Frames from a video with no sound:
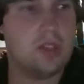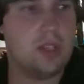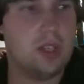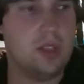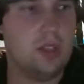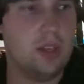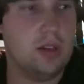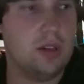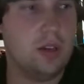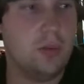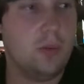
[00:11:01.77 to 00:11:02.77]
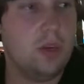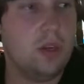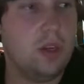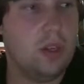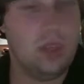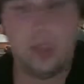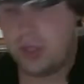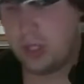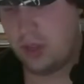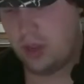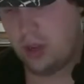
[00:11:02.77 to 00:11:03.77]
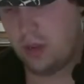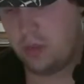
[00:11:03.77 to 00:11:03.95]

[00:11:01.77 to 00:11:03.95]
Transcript: See you later. Network night. See you later.